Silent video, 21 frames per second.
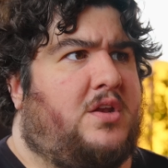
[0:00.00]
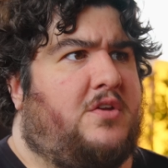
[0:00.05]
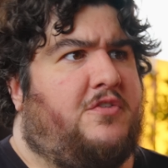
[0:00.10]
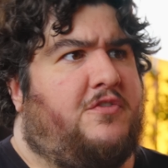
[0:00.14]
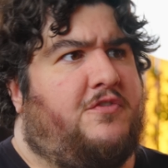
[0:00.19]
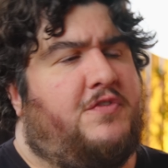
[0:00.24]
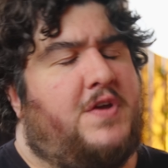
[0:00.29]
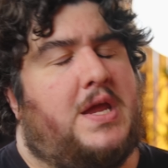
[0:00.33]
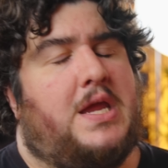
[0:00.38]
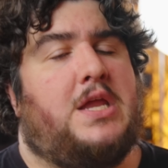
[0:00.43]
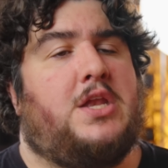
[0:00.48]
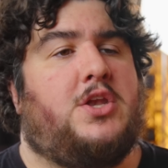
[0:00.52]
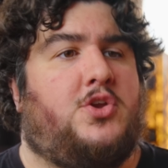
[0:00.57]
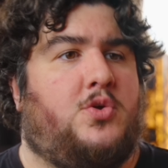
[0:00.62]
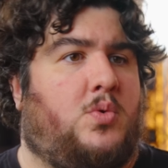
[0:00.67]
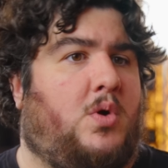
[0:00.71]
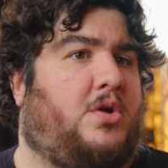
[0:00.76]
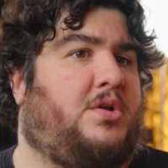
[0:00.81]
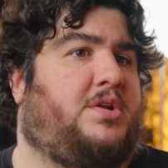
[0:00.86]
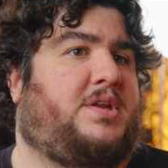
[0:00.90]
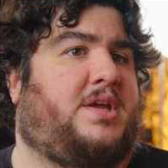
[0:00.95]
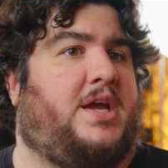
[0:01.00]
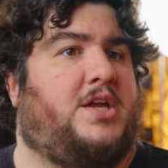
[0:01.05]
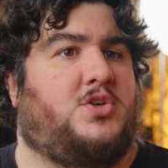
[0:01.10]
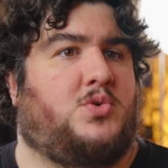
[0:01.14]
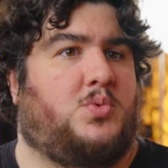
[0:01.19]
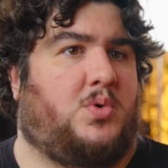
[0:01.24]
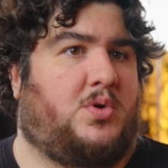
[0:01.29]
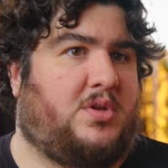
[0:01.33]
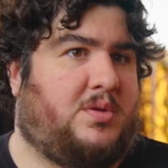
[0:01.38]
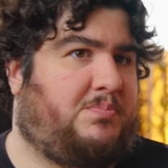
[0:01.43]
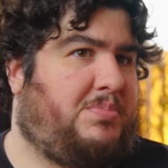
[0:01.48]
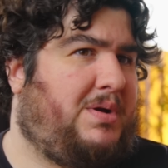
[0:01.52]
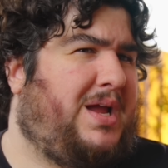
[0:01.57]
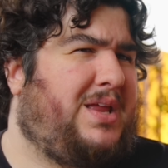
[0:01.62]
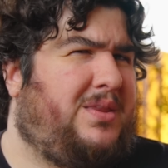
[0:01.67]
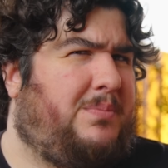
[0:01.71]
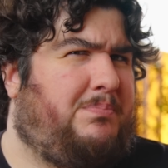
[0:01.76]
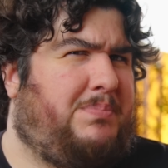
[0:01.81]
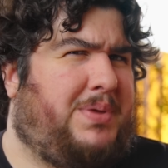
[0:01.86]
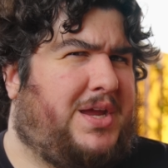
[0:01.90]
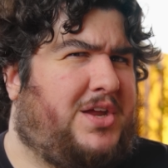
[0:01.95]
gonna fit into our schedule is
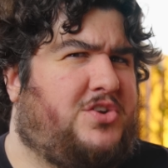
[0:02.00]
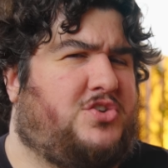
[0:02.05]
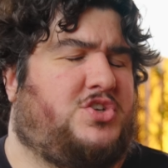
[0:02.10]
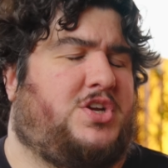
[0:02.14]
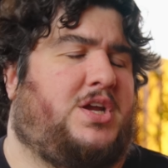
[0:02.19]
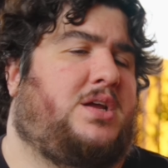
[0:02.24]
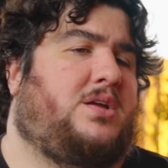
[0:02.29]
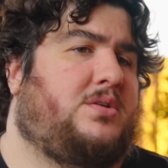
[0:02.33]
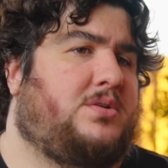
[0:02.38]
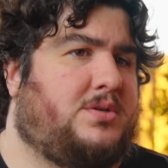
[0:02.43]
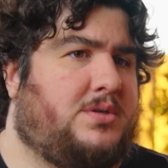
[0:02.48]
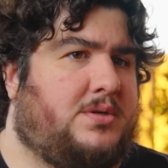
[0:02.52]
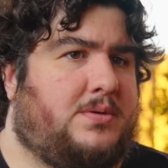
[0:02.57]
probably the biggest challenge